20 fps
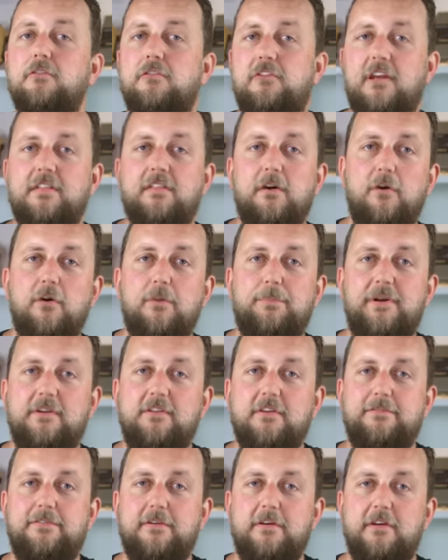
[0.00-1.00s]
Check the oil
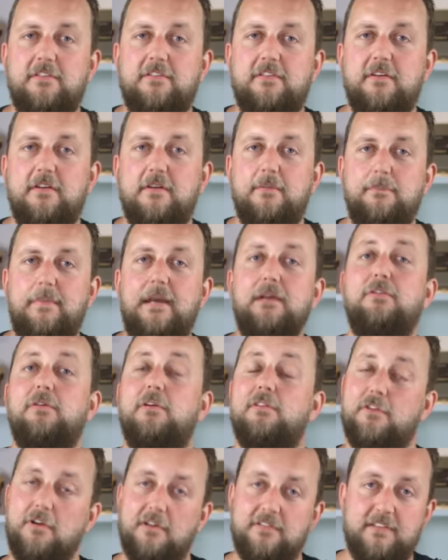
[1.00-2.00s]
pressure first, make
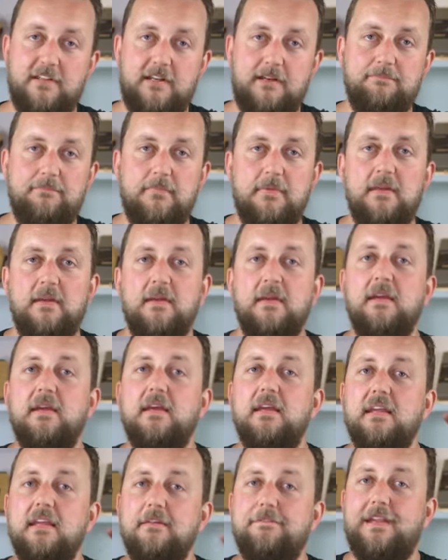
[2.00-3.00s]
sure it's got some.
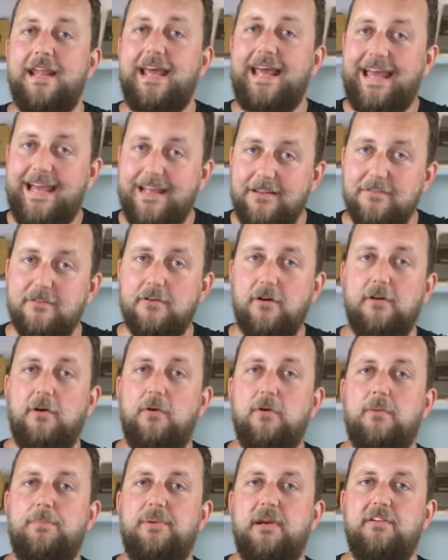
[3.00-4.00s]
If it has got
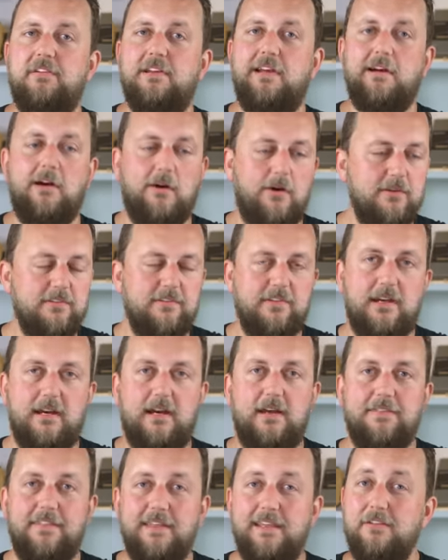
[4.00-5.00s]
oil pressure, odds
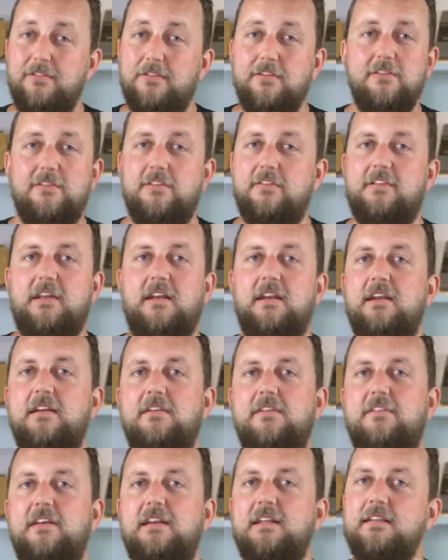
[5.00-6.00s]
are the engine's just going to
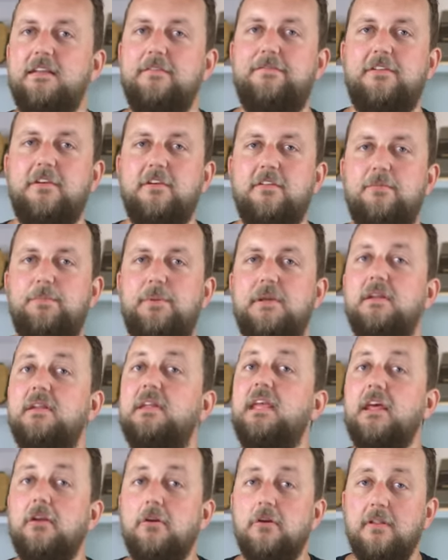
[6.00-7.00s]
need a set of lifters,
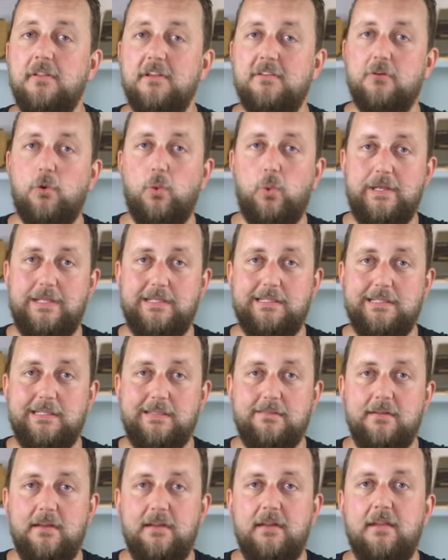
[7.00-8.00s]
but get onto this
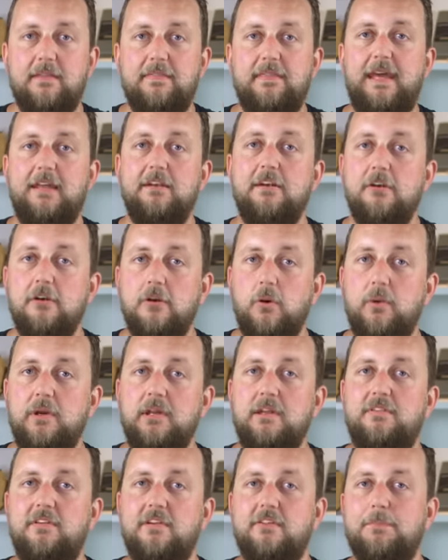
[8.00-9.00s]
quickly. That
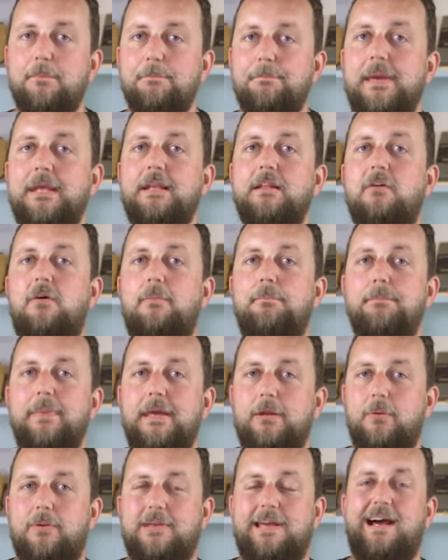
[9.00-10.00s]
noise is metal on
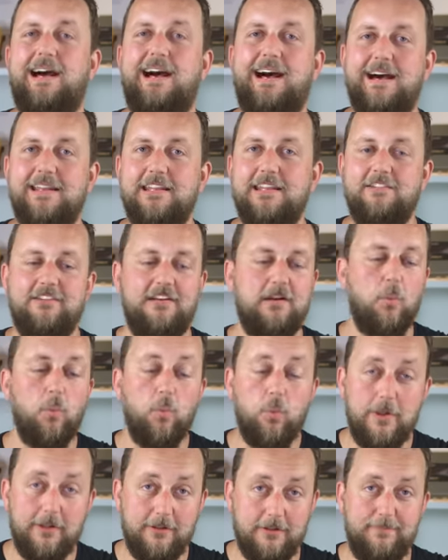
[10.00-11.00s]
metal carnage and it
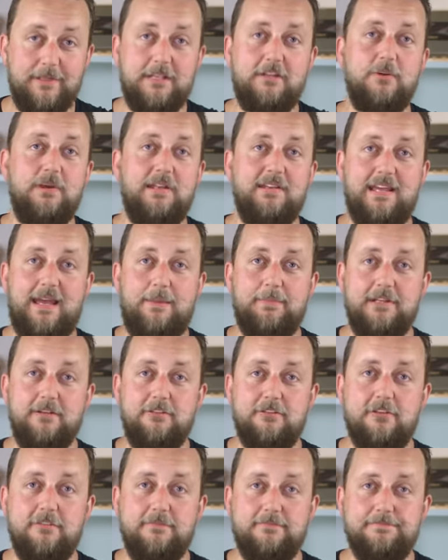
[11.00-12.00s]
will be doing
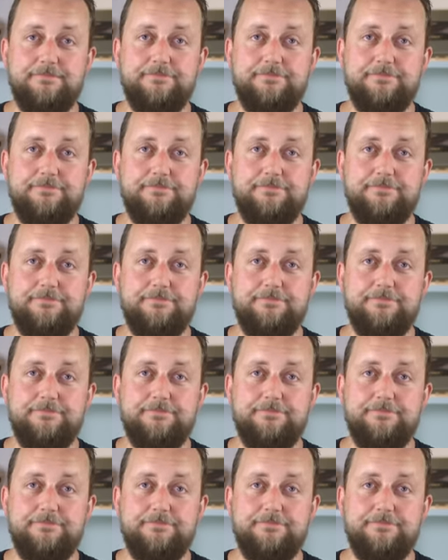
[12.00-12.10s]
damage.